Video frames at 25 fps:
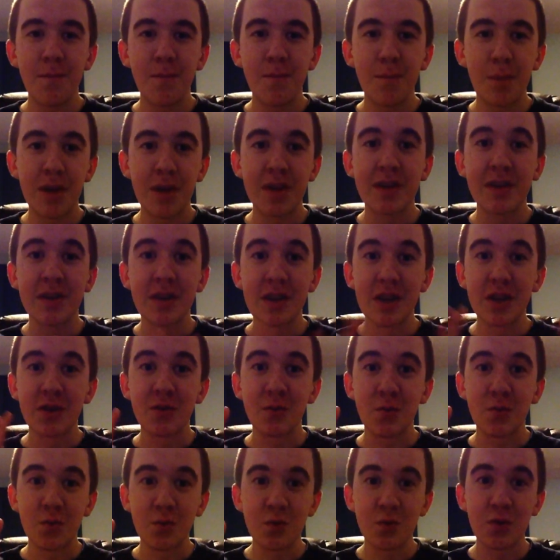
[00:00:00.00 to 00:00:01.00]
Basically, it's
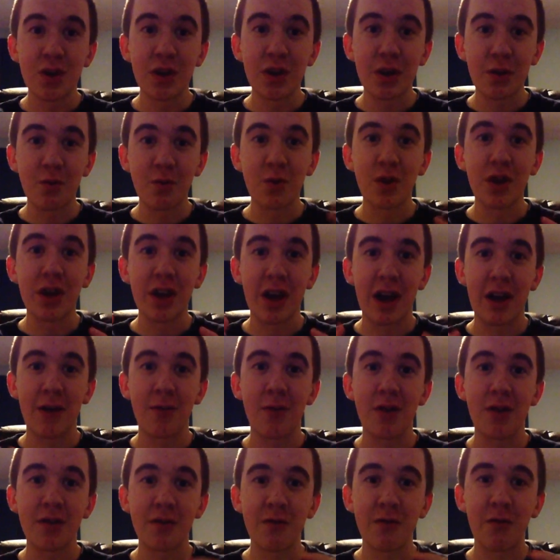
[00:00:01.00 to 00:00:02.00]
really, really high
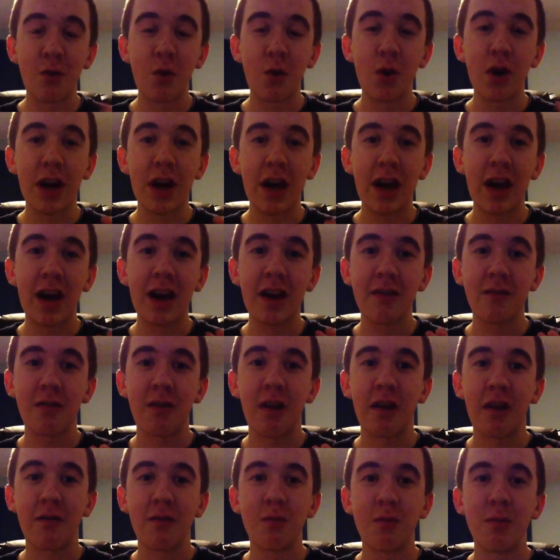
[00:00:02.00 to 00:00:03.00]
res. 4K, if you're
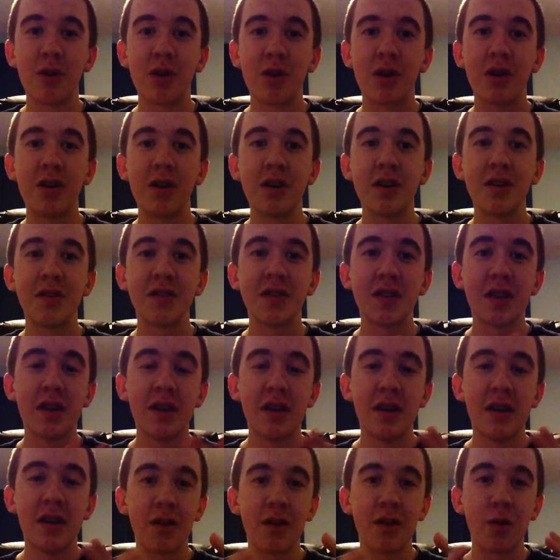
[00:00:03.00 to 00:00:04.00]
not familiar, is
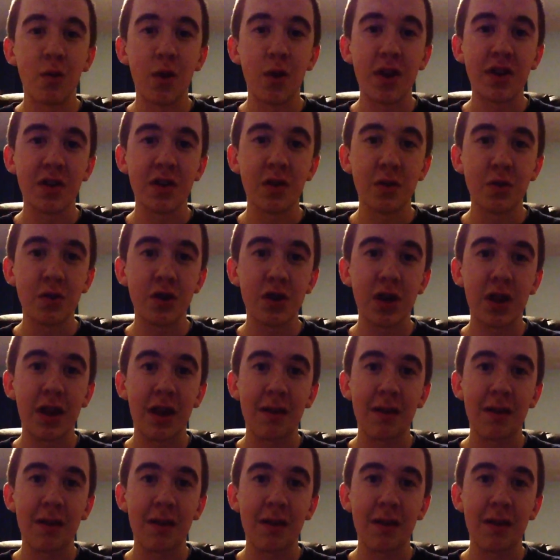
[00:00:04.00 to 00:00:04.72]
the resolution.